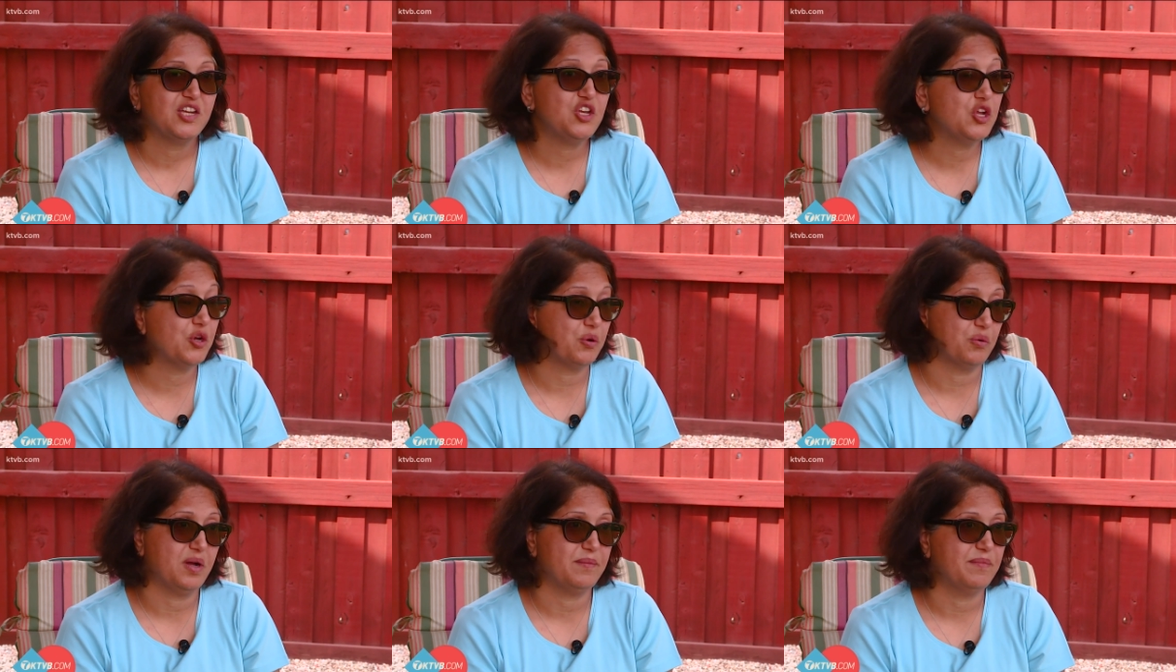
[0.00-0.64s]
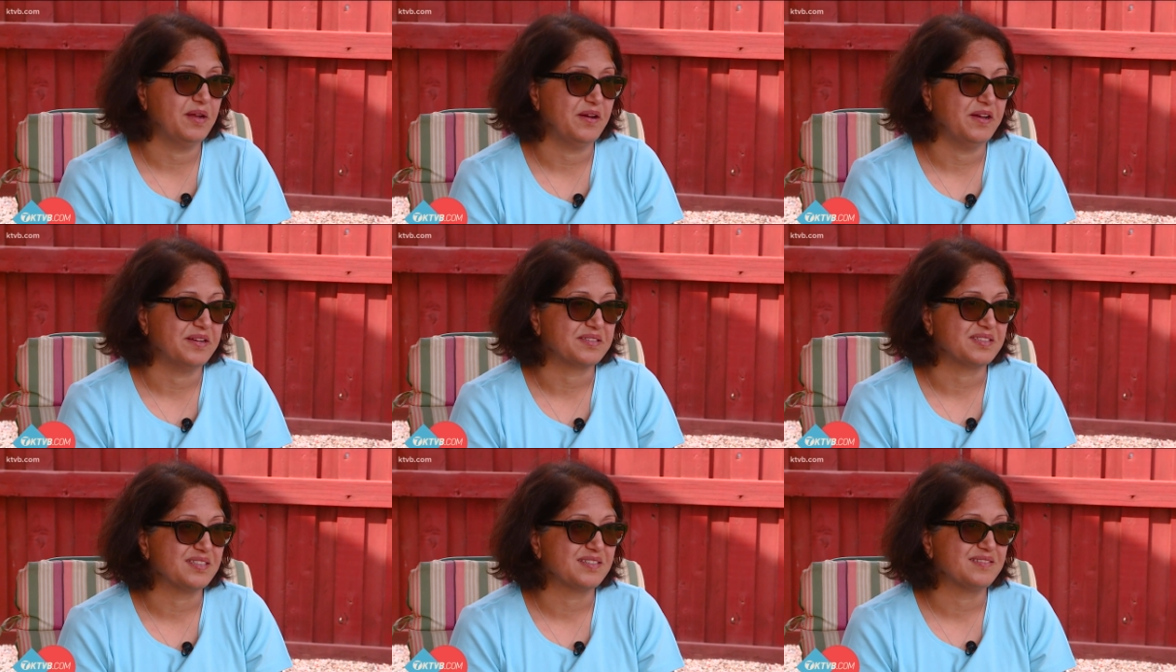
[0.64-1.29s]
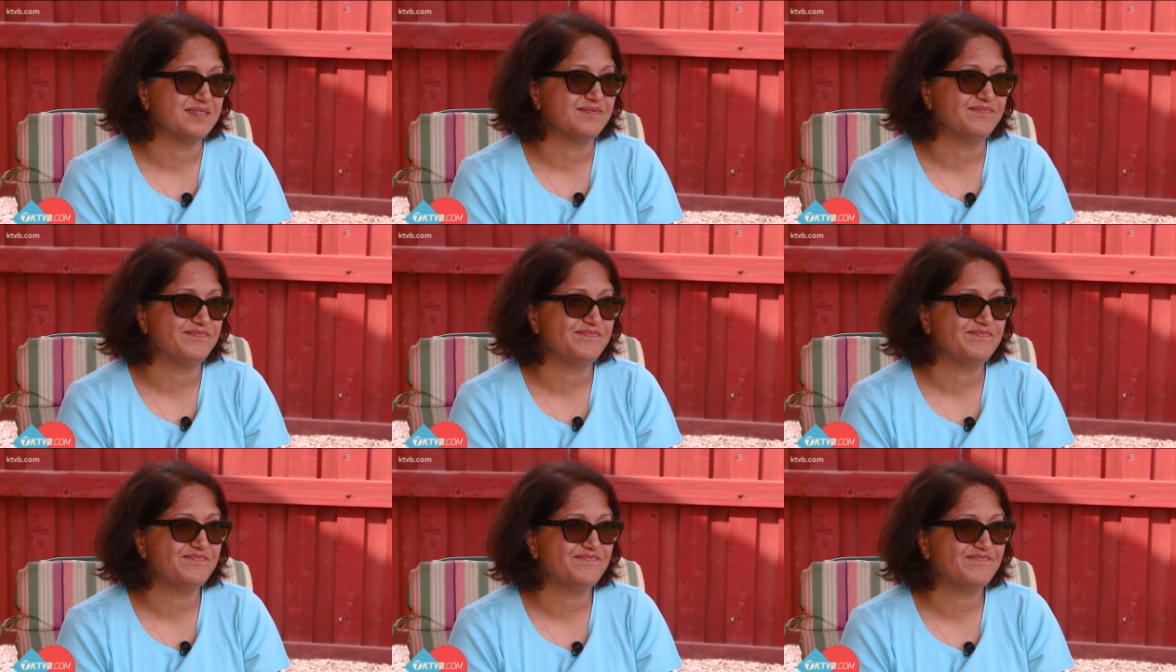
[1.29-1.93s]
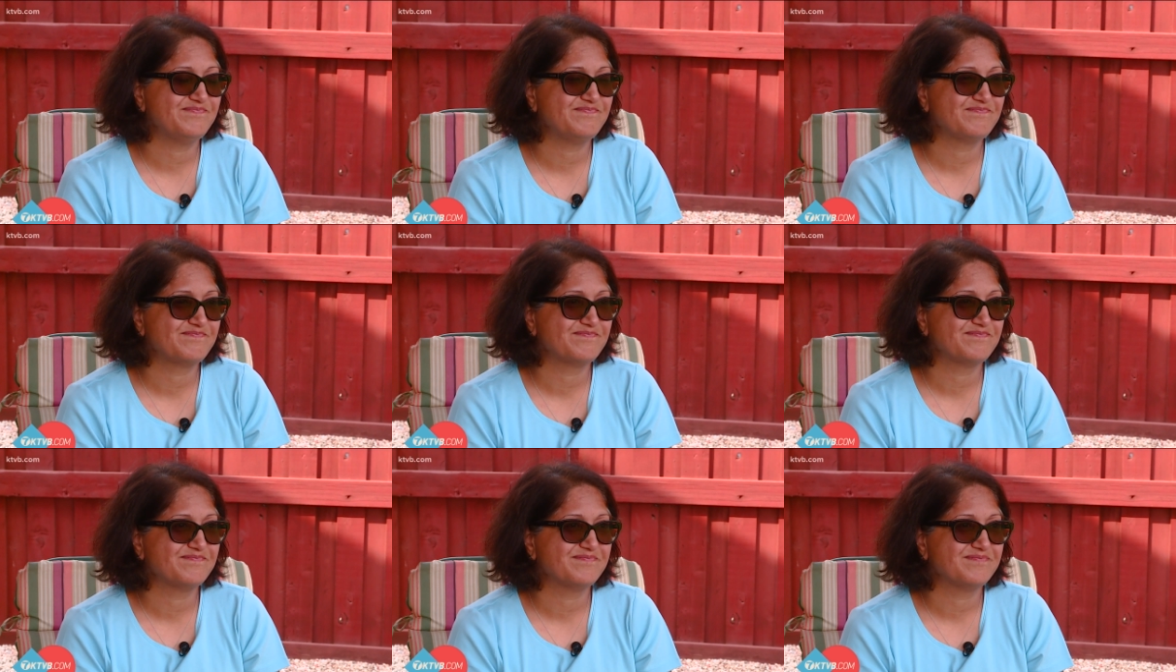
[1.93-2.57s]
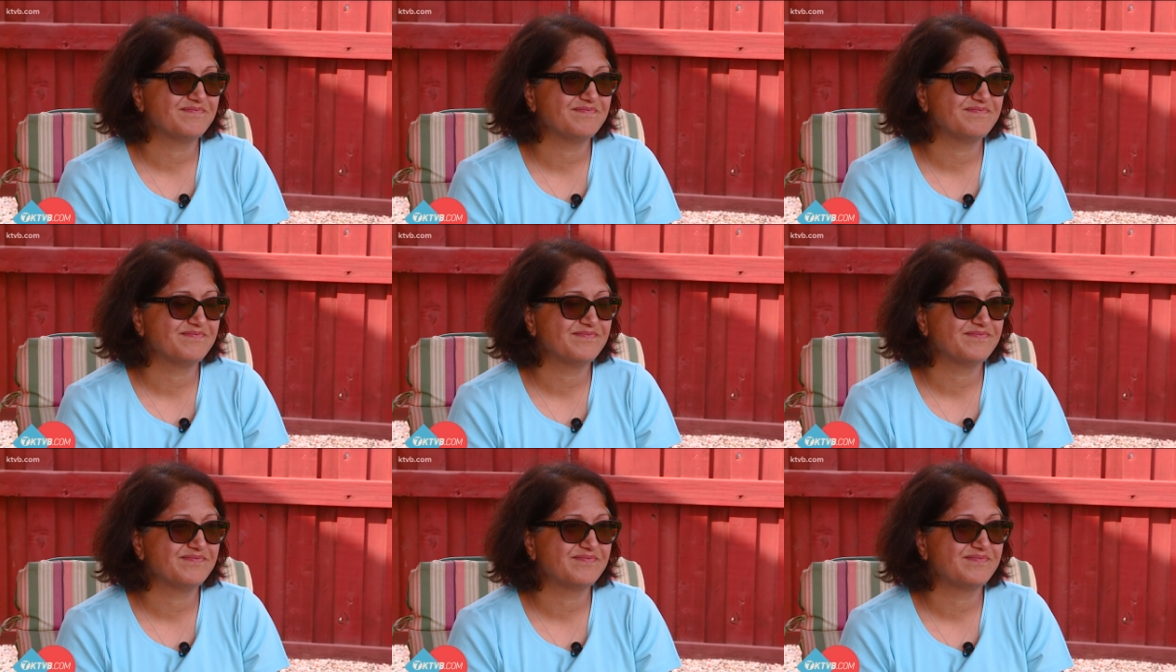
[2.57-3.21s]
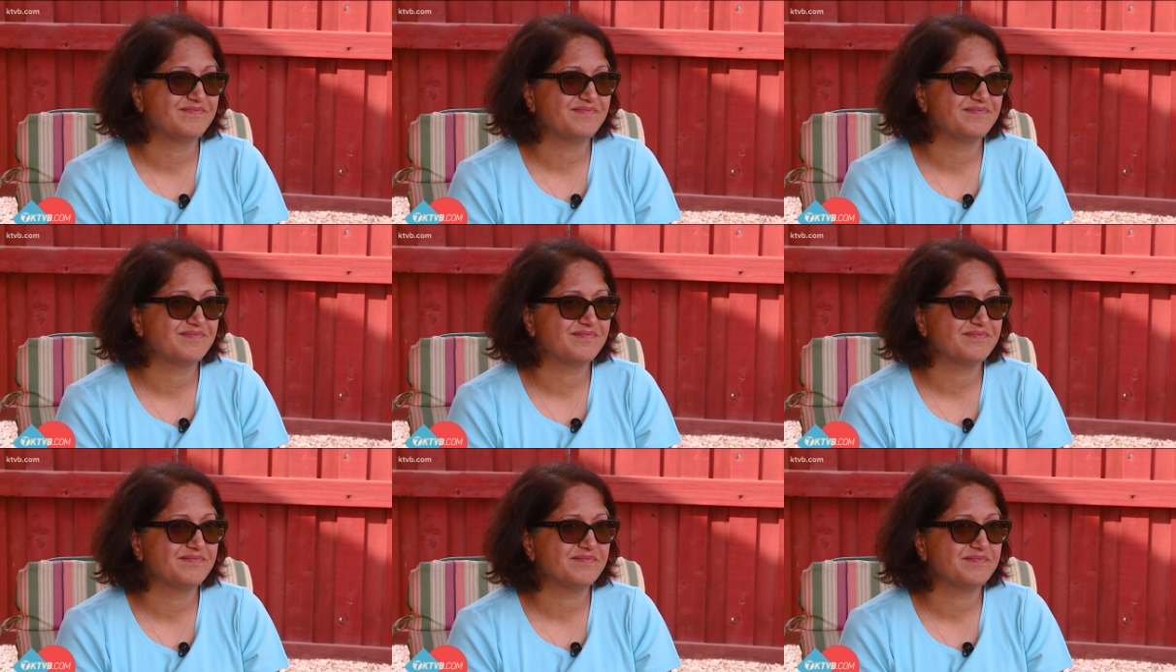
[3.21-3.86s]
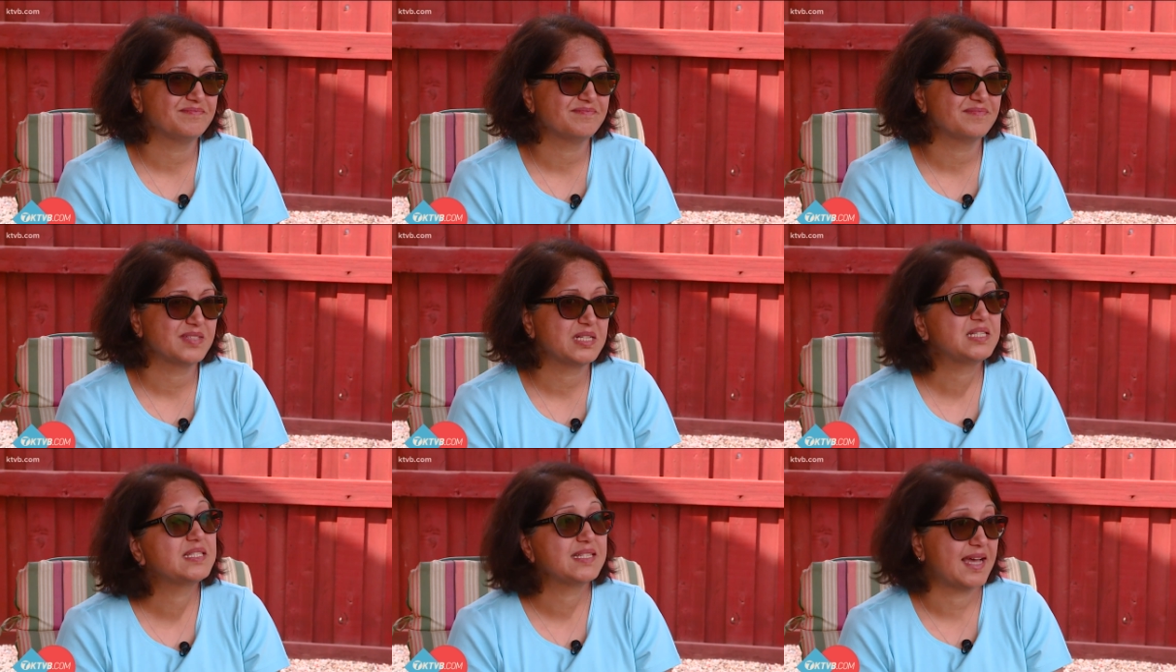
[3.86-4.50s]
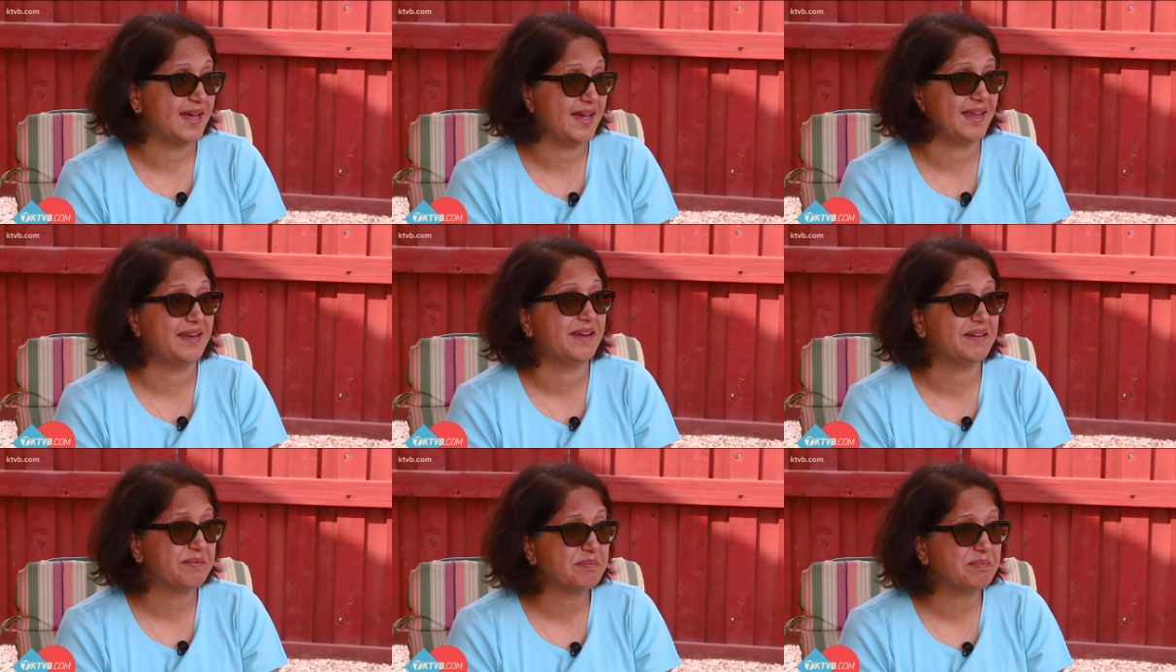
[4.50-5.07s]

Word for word: No, I'm not. Mm. How does that make you feel? Sad.